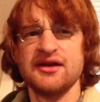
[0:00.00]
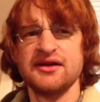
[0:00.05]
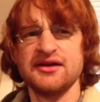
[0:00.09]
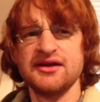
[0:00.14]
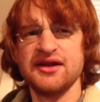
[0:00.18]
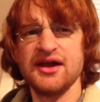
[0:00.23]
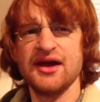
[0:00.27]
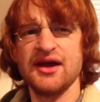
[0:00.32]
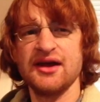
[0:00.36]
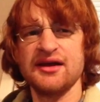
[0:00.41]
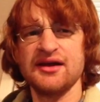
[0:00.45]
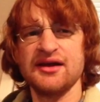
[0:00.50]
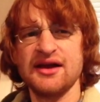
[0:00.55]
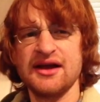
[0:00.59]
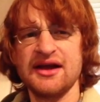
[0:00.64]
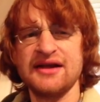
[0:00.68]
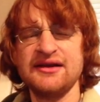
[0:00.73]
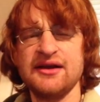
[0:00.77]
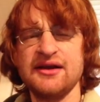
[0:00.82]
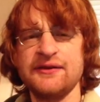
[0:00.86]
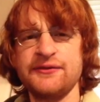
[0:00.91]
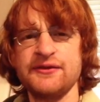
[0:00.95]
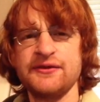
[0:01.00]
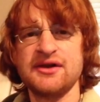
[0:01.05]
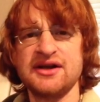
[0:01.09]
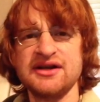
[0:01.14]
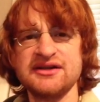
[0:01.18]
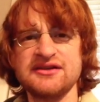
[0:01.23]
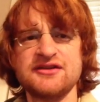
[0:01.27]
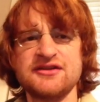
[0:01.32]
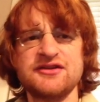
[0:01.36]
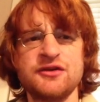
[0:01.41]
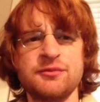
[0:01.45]
Yeah, I definitely
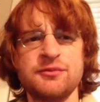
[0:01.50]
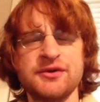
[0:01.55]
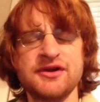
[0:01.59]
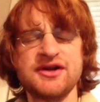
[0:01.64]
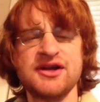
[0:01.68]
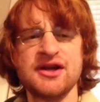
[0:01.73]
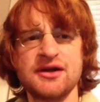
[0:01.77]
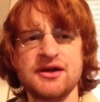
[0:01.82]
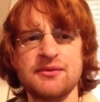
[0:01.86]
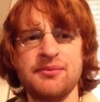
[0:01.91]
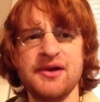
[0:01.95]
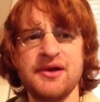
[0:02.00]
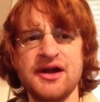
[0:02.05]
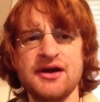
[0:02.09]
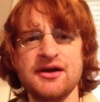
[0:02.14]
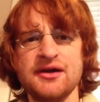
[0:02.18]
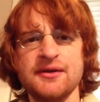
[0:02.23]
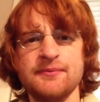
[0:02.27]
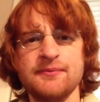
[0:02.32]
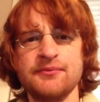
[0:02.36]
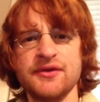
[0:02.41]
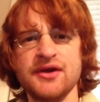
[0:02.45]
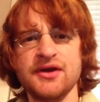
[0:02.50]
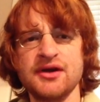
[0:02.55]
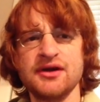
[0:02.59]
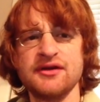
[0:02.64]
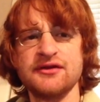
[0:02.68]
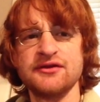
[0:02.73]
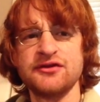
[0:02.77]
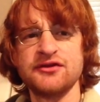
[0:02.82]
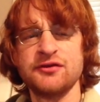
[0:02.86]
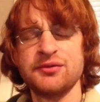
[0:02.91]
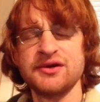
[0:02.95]
like the Super Kick better. Uh,
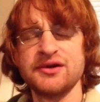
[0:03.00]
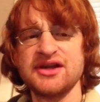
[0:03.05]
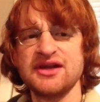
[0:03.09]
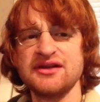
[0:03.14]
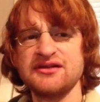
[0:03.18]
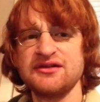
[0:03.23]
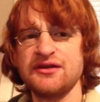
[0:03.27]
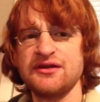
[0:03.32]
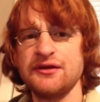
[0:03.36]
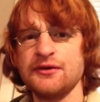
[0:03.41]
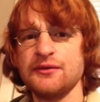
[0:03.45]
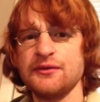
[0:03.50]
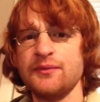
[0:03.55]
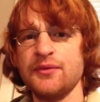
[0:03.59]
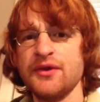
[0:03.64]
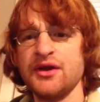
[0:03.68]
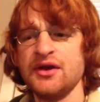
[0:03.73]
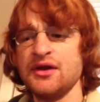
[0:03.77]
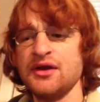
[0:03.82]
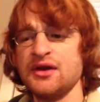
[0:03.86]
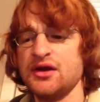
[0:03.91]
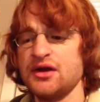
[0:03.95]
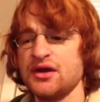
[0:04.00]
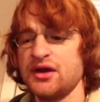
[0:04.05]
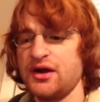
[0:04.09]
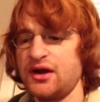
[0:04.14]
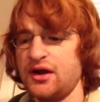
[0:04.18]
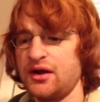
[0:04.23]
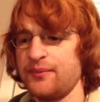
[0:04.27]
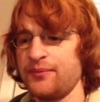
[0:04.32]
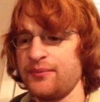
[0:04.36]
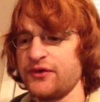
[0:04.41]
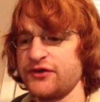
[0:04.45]
the Super Kick 2.
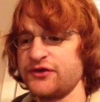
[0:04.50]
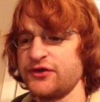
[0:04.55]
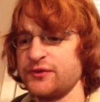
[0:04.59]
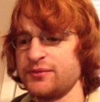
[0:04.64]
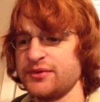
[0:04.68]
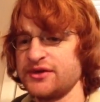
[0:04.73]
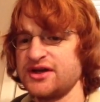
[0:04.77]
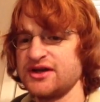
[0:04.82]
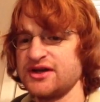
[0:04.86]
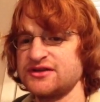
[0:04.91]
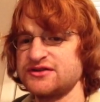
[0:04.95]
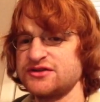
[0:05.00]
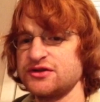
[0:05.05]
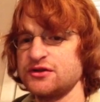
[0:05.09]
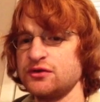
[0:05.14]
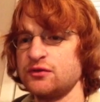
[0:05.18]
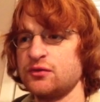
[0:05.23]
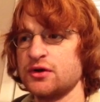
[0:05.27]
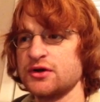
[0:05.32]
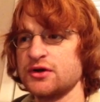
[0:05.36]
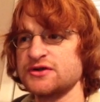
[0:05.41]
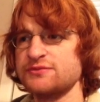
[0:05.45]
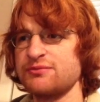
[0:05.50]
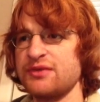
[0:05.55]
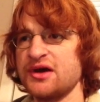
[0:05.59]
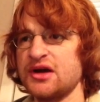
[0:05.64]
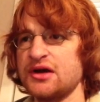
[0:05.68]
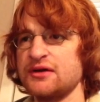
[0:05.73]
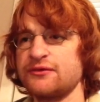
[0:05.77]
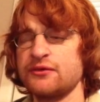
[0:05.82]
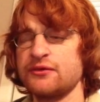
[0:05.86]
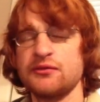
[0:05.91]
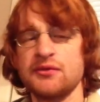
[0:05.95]
Um, the Super Kick 2 works
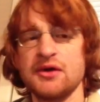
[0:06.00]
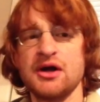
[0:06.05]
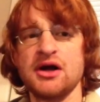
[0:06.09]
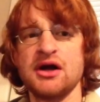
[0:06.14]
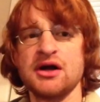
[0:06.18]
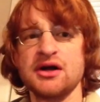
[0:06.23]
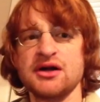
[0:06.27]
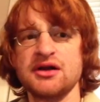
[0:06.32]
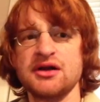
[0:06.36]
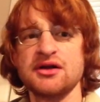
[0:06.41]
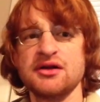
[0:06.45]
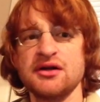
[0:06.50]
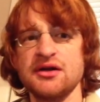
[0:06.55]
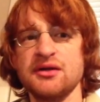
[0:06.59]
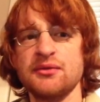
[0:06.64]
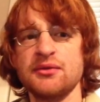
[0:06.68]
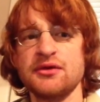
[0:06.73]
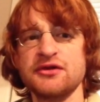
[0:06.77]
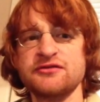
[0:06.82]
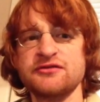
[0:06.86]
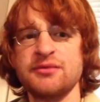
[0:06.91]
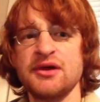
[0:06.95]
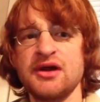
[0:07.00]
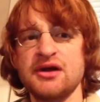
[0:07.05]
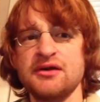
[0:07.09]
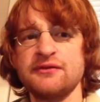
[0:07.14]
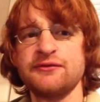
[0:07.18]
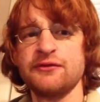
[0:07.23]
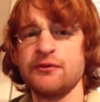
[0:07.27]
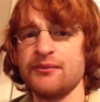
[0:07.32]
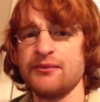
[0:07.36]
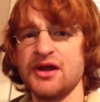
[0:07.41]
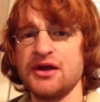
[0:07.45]
better for rock. It works better
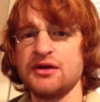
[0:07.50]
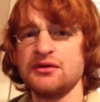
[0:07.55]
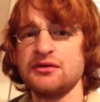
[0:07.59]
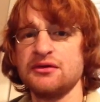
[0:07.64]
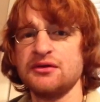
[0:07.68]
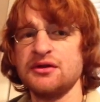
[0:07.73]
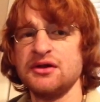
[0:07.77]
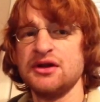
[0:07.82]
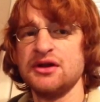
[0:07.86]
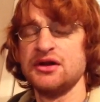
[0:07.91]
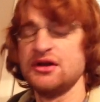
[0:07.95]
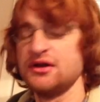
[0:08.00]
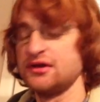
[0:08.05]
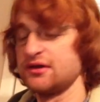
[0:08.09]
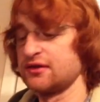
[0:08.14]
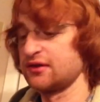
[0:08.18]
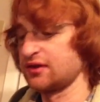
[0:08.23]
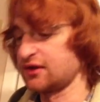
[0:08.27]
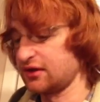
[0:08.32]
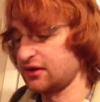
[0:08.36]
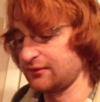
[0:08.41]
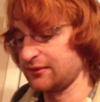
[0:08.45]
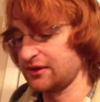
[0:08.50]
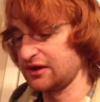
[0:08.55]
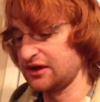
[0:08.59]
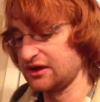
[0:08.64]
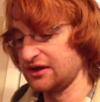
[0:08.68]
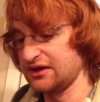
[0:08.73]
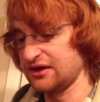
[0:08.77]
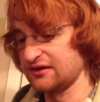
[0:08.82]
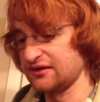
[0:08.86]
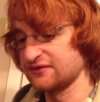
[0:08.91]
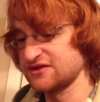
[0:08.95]
for metal. Um, any
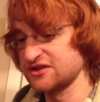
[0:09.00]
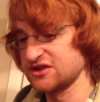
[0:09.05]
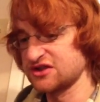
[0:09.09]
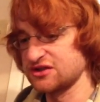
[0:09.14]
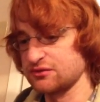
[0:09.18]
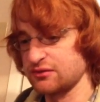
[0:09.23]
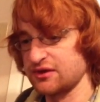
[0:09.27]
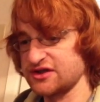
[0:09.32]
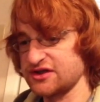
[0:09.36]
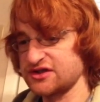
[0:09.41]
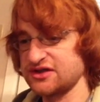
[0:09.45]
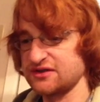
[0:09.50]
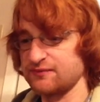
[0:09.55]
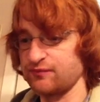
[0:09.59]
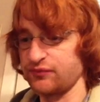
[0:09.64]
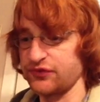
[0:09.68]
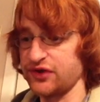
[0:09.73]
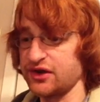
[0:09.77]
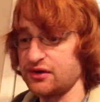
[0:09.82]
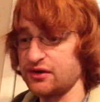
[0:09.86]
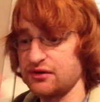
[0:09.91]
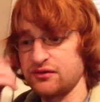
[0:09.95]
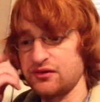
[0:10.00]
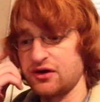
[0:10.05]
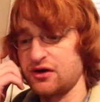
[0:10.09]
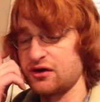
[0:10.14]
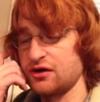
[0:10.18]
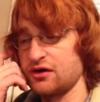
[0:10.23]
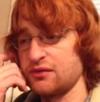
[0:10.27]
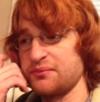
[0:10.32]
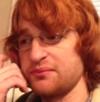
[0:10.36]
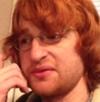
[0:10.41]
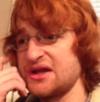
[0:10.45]
kind of situation. You know,
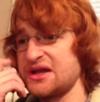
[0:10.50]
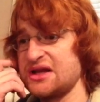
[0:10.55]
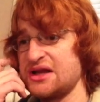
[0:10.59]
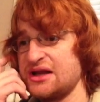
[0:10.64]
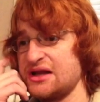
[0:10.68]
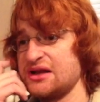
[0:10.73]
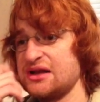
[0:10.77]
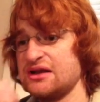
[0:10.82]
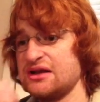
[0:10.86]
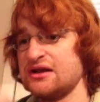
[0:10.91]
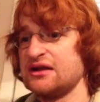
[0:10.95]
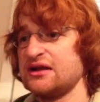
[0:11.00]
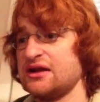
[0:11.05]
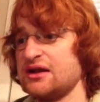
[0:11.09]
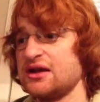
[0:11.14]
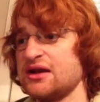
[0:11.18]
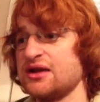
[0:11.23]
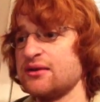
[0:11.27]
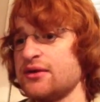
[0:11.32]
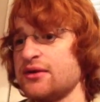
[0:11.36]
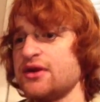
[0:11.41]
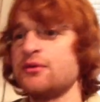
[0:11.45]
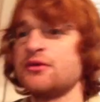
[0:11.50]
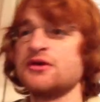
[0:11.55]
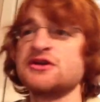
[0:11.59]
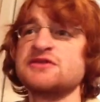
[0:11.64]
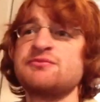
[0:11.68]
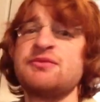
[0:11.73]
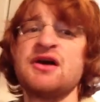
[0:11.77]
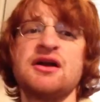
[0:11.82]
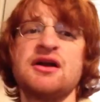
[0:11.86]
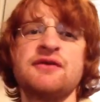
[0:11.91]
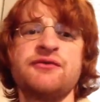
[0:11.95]
R&B. It really works
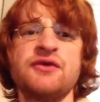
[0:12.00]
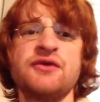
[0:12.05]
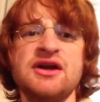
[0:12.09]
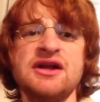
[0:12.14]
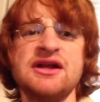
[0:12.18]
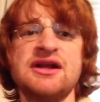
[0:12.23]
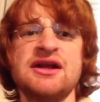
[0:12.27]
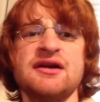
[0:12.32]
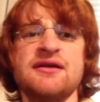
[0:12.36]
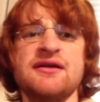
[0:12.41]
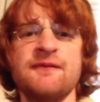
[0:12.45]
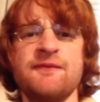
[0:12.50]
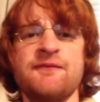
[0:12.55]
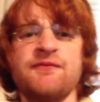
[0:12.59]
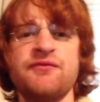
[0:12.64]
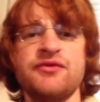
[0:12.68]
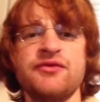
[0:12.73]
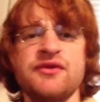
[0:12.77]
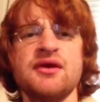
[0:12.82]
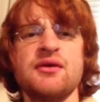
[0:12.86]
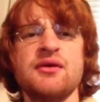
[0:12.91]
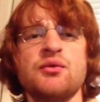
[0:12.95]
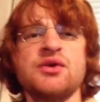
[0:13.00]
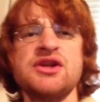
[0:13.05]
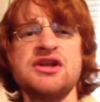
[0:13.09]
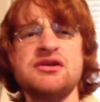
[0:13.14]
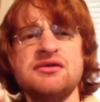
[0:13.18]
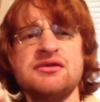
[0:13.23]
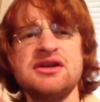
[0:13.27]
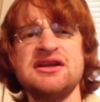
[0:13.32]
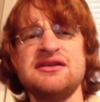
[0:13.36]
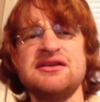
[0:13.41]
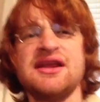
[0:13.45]
better for any kind of when you
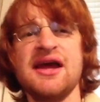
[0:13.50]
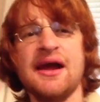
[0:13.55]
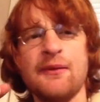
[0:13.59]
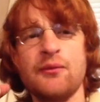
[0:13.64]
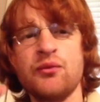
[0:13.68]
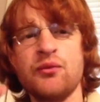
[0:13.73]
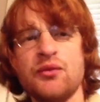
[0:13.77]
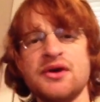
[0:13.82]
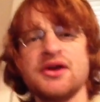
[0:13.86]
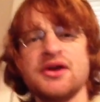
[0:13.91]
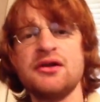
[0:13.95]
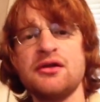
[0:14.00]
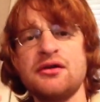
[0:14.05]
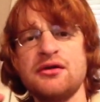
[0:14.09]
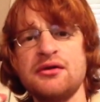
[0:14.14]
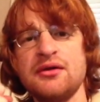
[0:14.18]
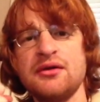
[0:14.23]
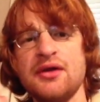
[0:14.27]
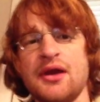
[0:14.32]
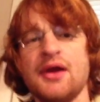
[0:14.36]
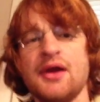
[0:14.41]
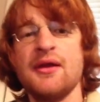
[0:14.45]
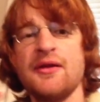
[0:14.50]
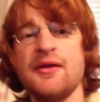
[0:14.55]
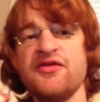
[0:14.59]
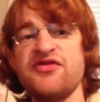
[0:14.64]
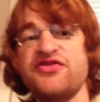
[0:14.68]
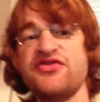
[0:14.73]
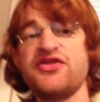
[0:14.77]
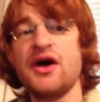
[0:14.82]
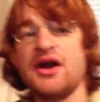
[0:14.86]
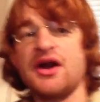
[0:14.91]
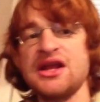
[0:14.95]
need that real
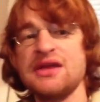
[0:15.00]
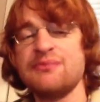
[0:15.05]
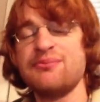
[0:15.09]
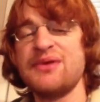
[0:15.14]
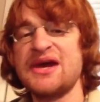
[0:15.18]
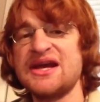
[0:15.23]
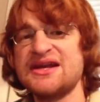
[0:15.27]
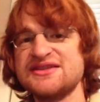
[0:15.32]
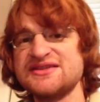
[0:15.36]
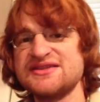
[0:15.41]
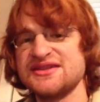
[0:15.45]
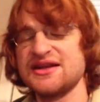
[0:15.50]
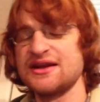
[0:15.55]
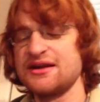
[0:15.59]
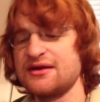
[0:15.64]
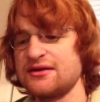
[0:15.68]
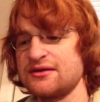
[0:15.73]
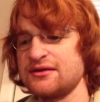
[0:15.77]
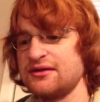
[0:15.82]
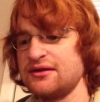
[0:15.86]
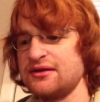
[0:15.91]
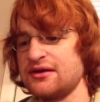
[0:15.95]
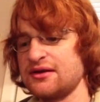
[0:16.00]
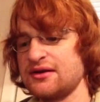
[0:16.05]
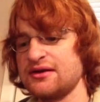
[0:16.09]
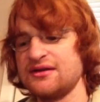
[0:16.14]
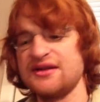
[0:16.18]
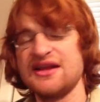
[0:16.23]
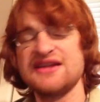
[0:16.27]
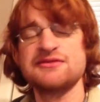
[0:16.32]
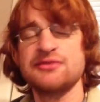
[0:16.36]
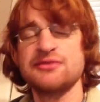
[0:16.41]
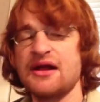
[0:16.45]
thuddy bass sound,
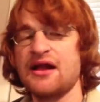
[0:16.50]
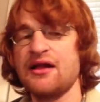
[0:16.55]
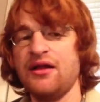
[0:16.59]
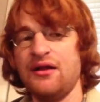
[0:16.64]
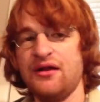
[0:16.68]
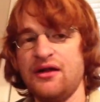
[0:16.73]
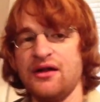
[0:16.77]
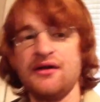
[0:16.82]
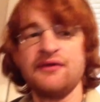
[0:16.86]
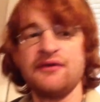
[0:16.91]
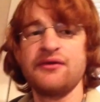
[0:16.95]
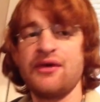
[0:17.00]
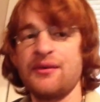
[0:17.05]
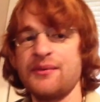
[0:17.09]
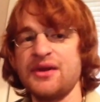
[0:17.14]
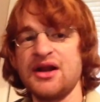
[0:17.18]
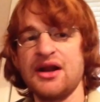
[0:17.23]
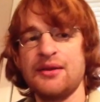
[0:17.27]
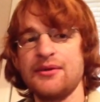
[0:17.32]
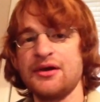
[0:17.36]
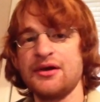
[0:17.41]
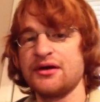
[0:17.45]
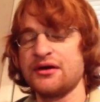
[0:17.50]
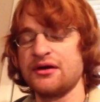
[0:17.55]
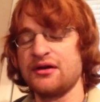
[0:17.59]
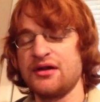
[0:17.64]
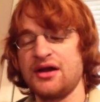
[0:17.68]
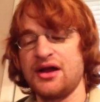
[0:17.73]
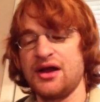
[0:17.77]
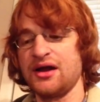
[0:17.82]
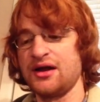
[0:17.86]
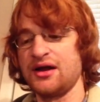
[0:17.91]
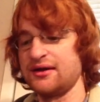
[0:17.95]
and that's what I love. I mean, I'm not gonna
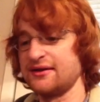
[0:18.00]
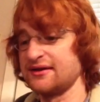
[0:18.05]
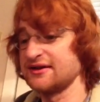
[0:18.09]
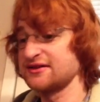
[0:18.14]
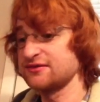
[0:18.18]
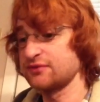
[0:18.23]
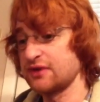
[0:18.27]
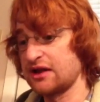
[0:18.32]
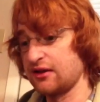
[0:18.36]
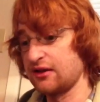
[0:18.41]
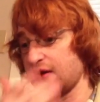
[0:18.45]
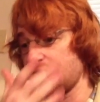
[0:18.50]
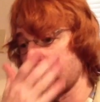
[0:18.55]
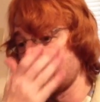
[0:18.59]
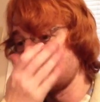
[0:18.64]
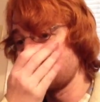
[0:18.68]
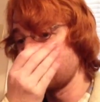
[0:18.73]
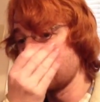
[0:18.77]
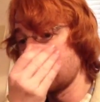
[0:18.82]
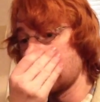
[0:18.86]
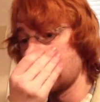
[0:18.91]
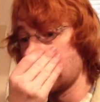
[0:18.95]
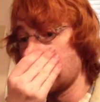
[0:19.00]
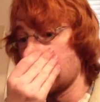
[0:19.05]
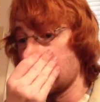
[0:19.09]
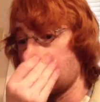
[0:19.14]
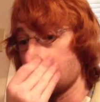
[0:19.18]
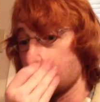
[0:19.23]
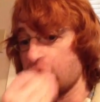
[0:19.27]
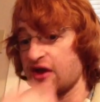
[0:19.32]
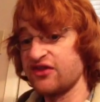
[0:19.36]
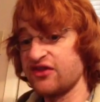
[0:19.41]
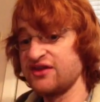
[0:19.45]
lie, that's what I love.
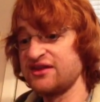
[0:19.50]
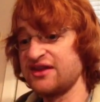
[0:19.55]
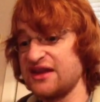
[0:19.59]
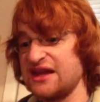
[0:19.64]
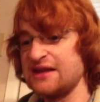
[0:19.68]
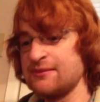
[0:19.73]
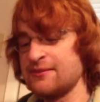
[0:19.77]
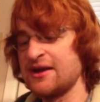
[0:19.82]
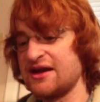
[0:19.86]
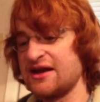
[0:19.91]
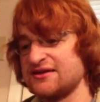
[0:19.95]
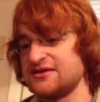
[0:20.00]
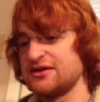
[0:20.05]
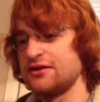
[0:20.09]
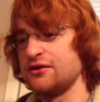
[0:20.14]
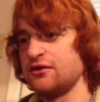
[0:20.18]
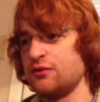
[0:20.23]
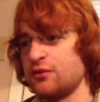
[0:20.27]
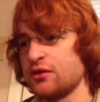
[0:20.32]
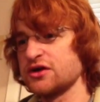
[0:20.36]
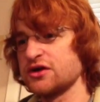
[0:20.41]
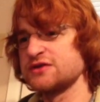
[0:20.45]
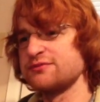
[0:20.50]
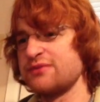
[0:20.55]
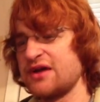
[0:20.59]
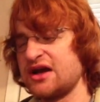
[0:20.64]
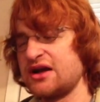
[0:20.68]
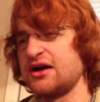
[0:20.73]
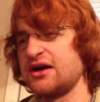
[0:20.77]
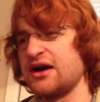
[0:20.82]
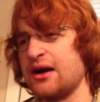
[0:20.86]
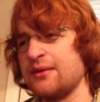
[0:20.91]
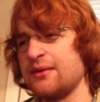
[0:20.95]
I think the EMAD 2 works
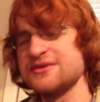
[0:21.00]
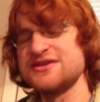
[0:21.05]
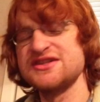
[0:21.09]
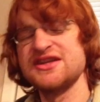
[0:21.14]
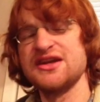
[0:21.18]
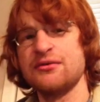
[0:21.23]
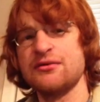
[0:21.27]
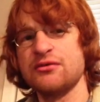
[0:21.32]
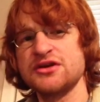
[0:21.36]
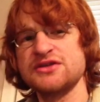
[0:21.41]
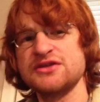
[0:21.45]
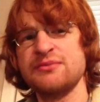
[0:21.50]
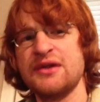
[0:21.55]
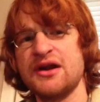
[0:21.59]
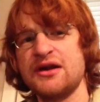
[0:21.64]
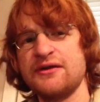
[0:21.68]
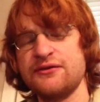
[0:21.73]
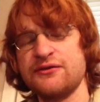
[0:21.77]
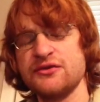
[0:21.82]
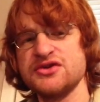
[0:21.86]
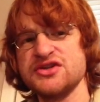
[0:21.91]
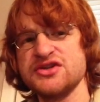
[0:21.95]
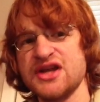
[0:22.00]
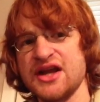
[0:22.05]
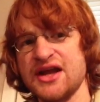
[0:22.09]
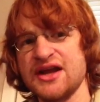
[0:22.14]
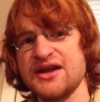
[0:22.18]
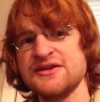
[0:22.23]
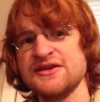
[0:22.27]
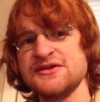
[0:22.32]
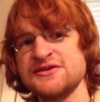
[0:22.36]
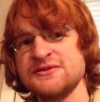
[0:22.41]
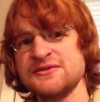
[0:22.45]
better. I would say it works better for
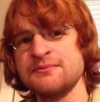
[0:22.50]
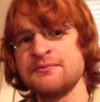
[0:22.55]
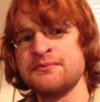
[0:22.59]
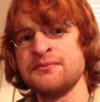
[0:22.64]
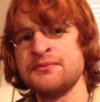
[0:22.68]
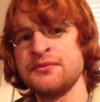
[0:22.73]
jazz.